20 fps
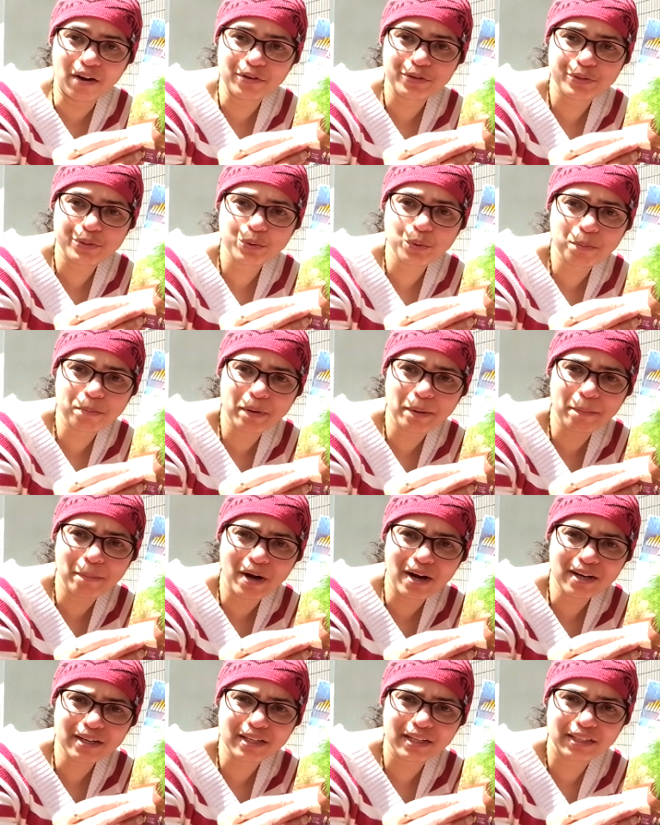
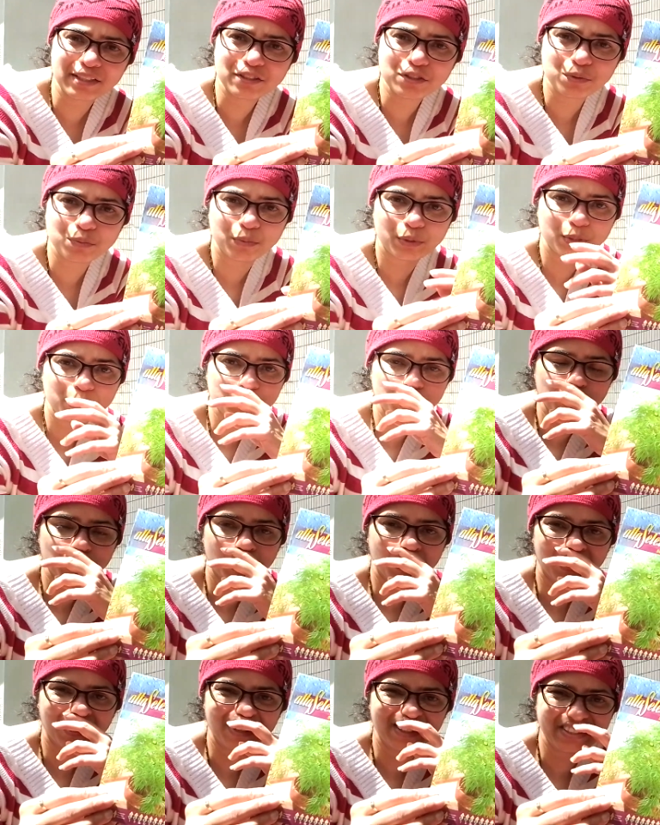supermarkets which
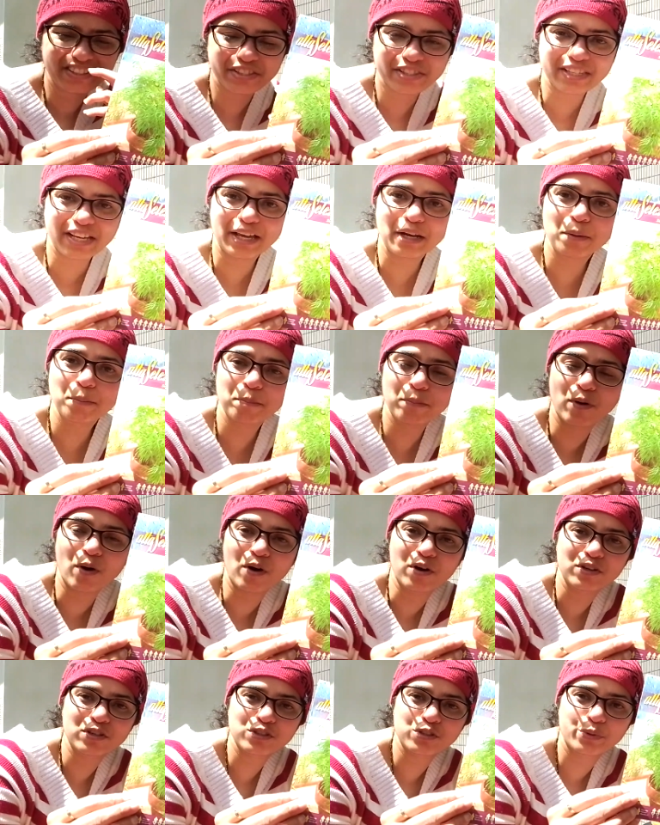sell
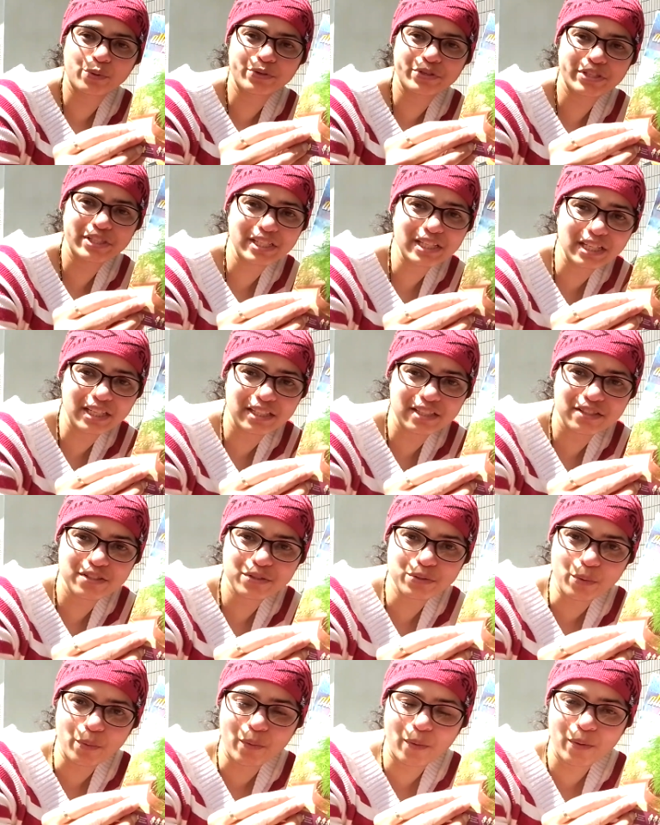pots or
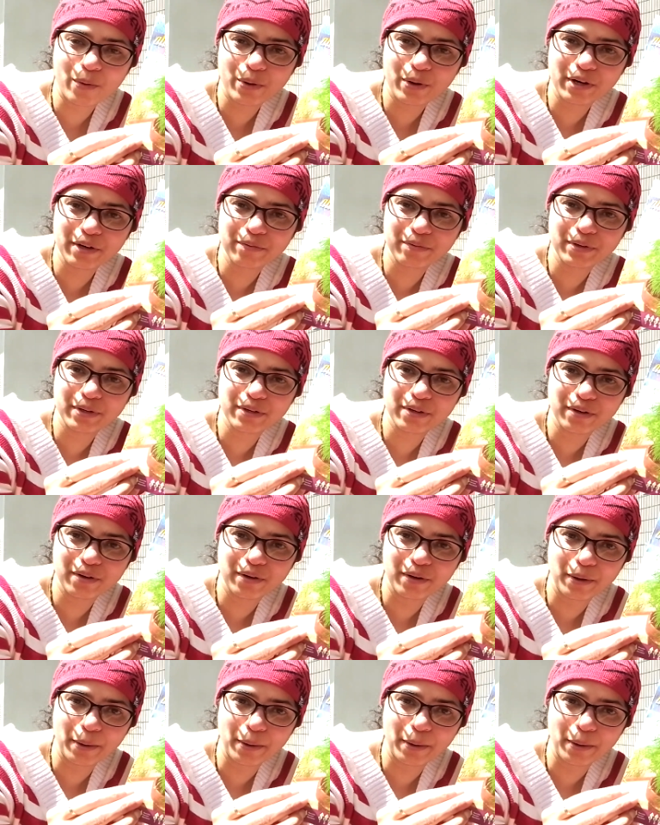seeds, or even